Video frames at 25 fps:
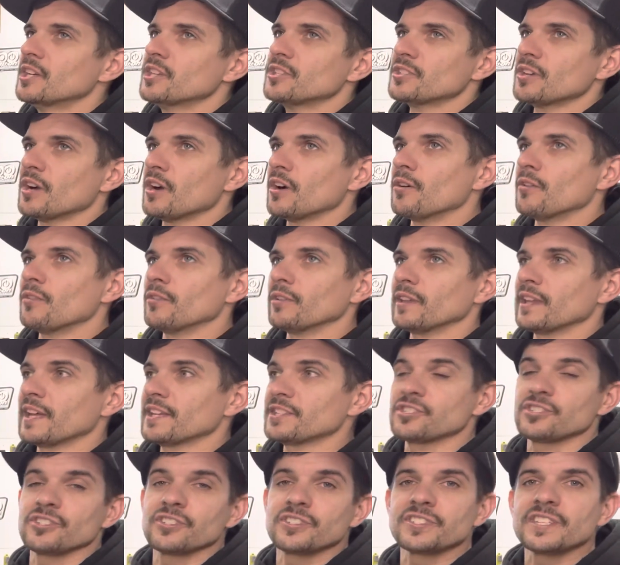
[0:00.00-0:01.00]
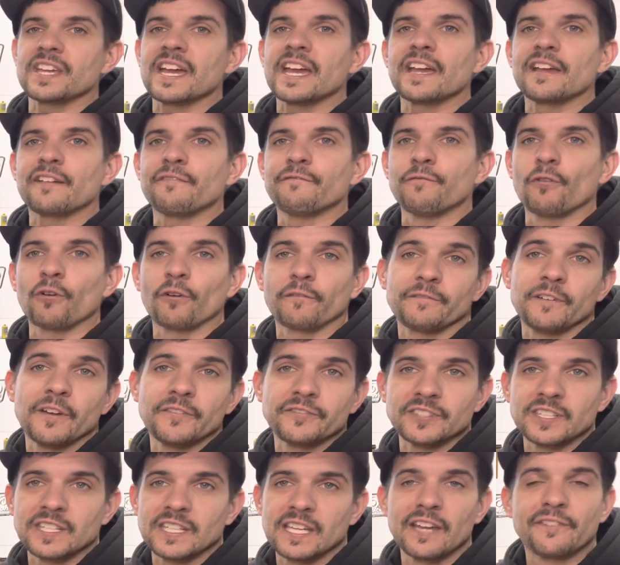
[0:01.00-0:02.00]
So let's just say
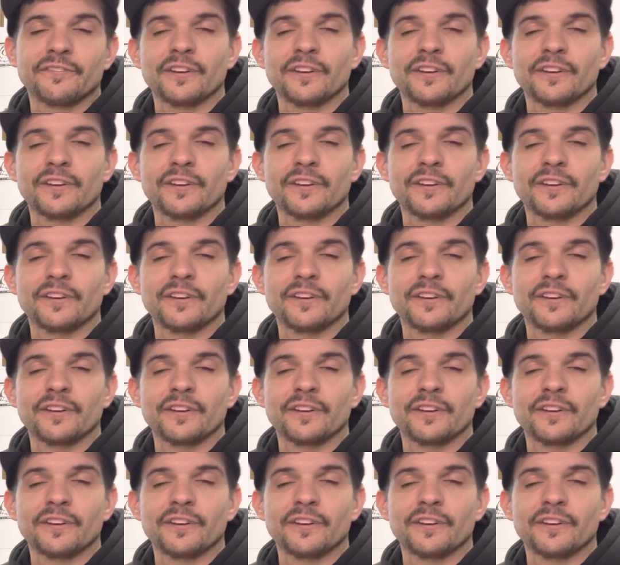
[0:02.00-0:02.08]
$450